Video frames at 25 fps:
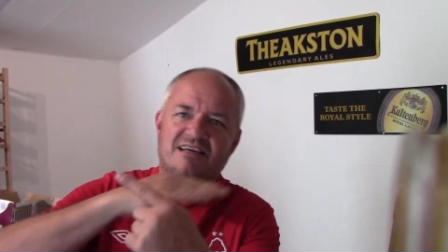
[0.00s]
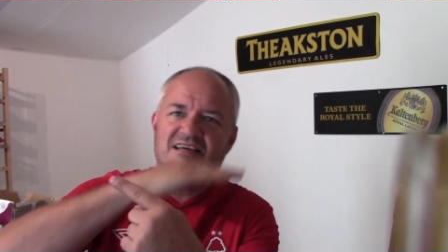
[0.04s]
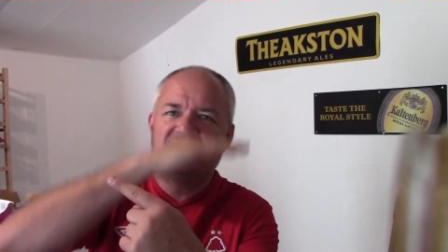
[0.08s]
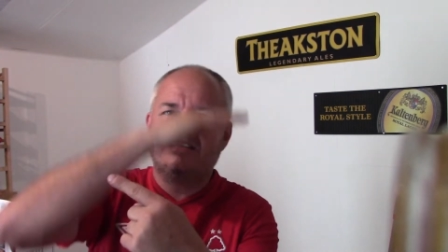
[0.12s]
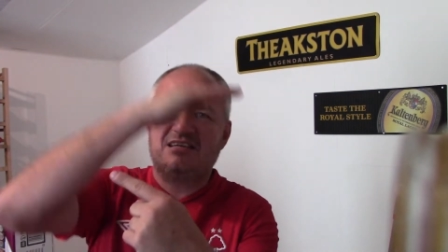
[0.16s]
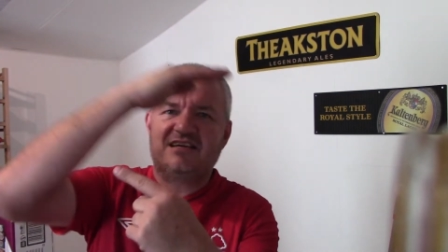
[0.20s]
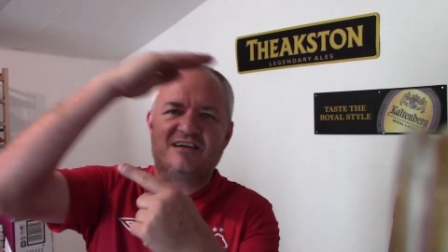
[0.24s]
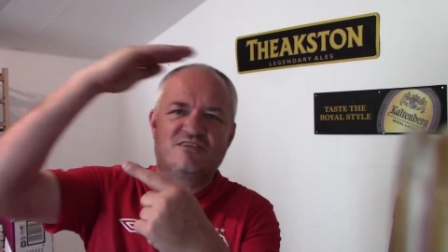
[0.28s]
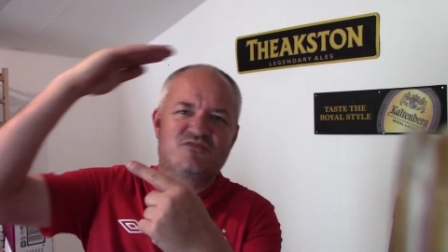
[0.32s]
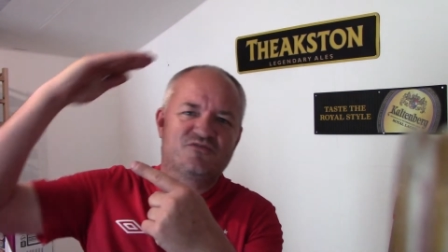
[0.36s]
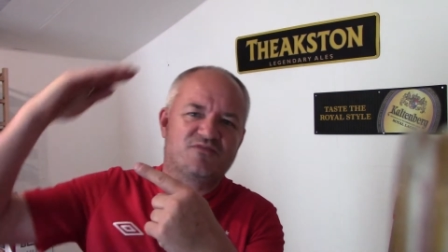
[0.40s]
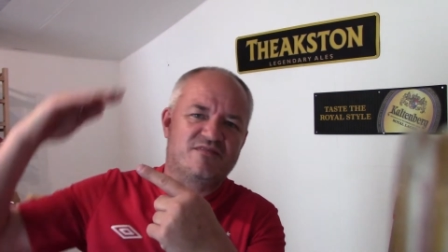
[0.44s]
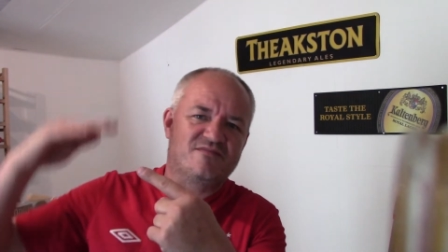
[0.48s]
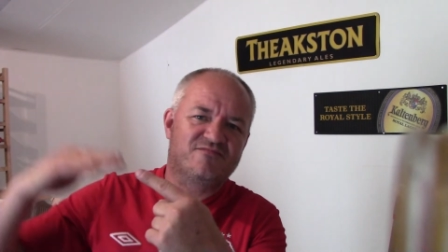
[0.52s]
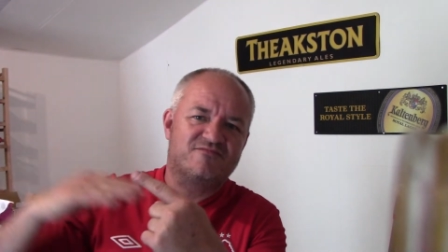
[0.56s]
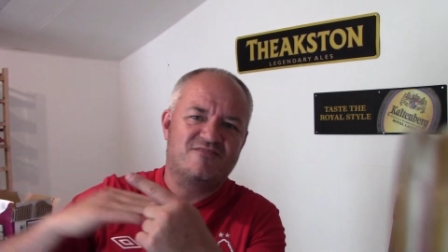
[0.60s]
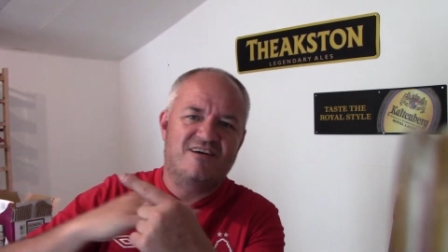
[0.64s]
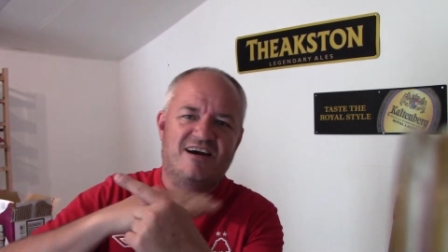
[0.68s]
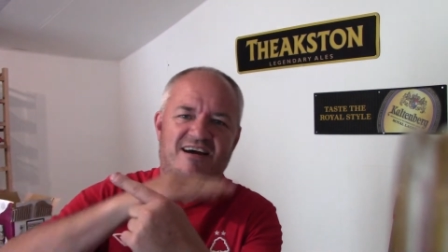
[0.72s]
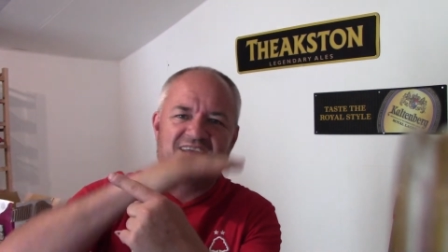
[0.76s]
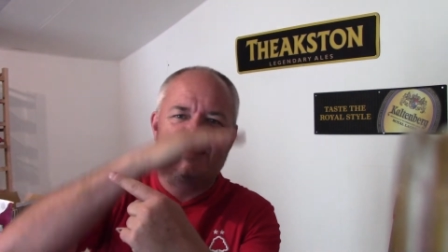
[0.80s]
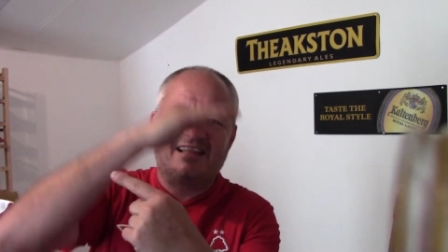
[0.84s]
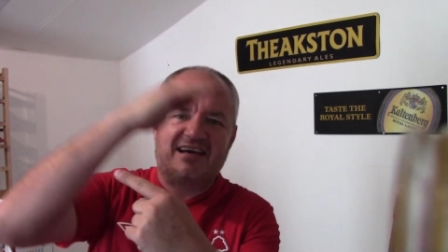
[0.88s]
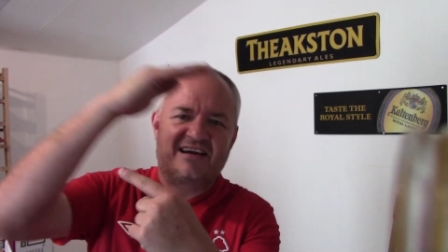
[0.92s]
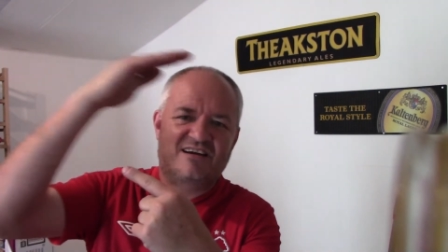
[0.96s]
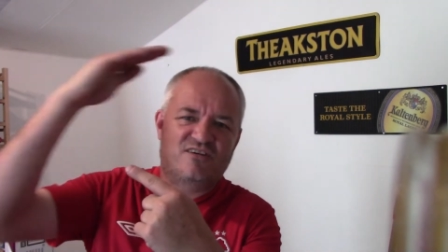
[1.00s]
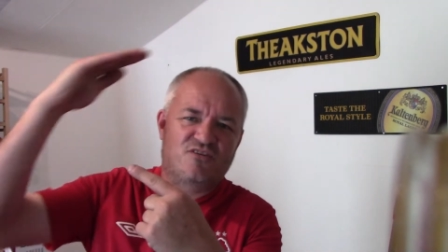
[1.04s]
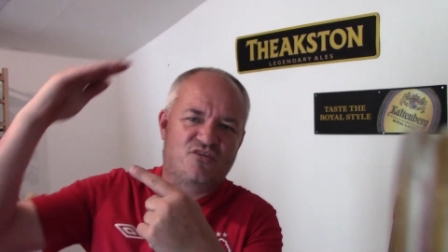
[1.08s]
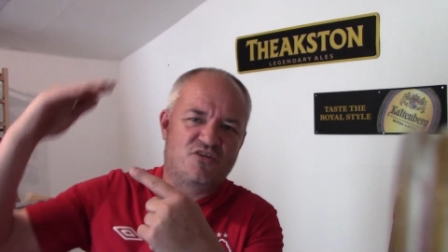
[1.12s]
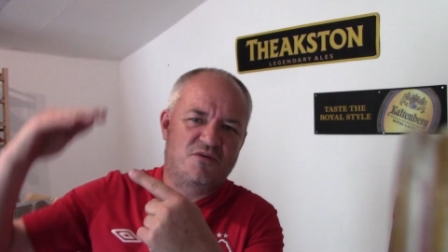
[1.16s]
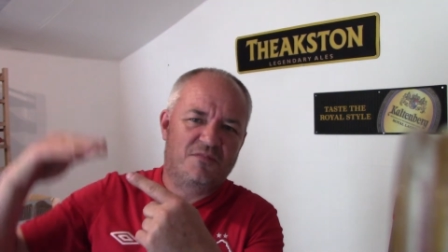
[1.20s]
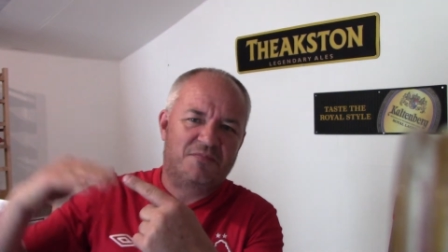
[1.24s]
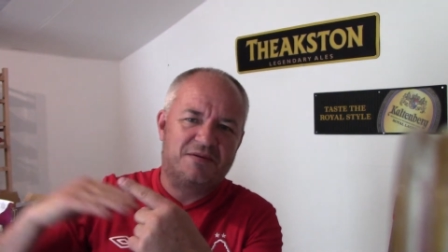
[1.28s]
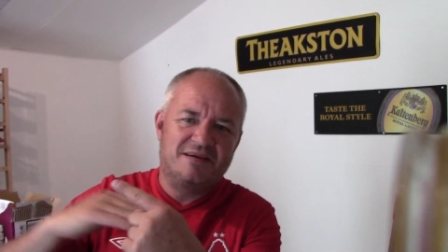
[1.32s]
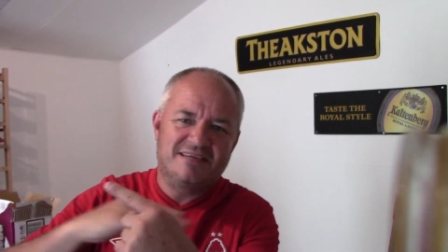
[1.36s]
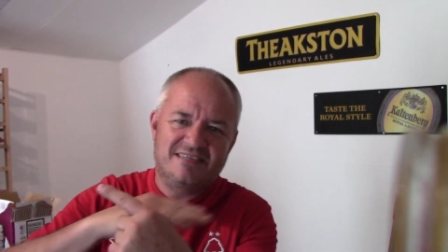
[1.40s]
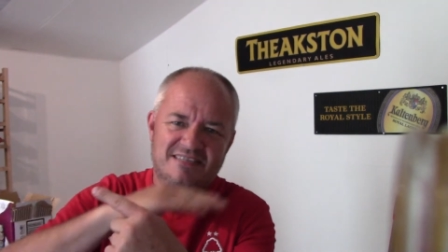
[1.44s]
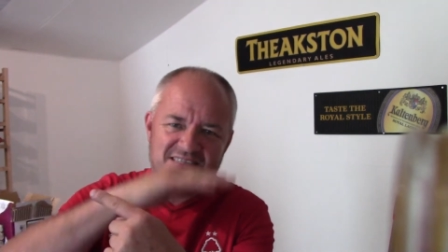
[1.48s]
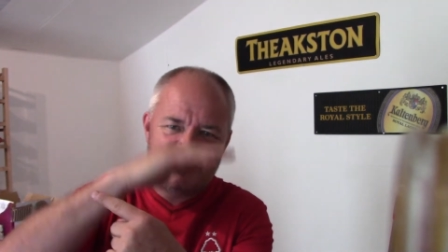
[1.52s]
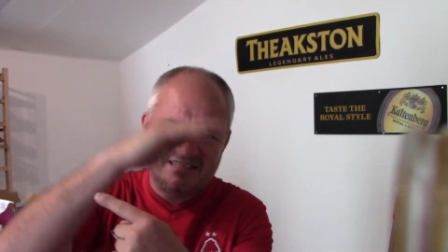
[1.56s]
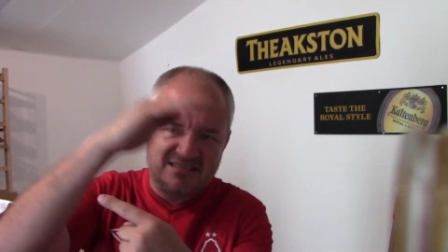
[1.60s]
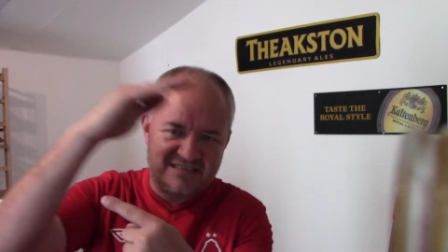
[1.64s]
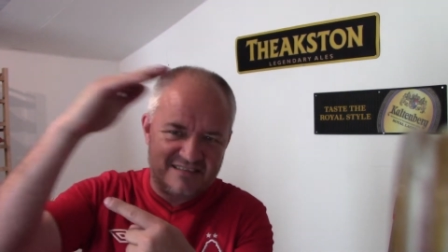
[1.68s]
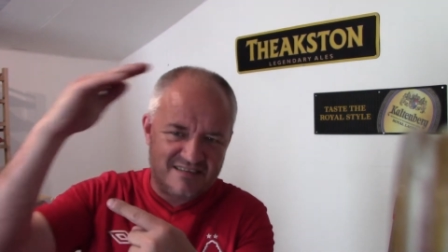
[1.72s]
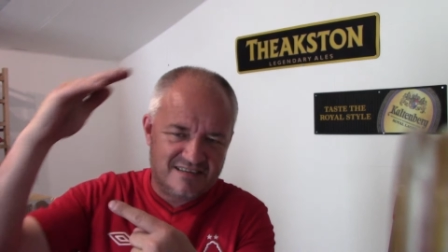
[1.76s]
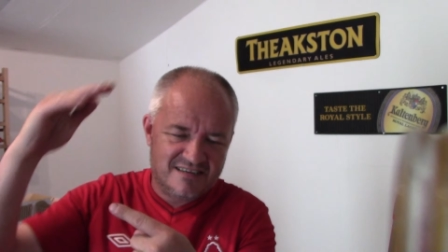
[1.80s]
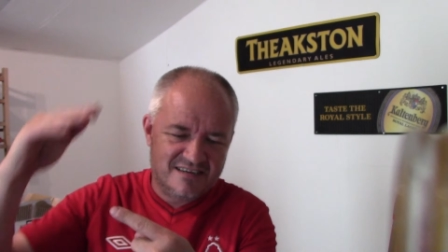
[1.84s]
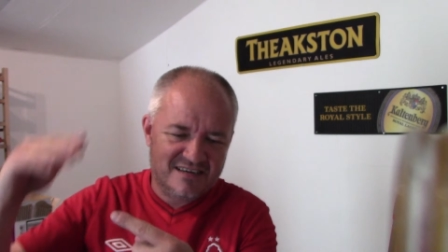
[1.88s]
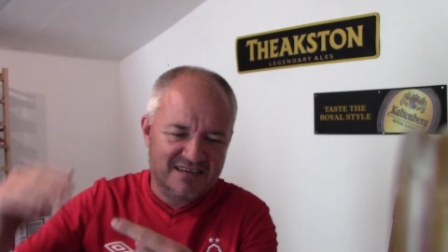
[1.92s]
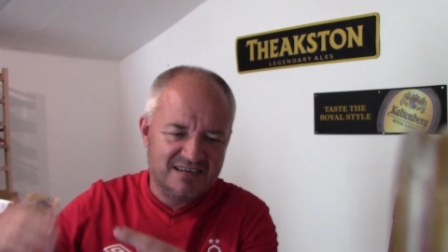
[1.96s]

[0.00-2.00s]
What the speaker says: you're going around like on a piston.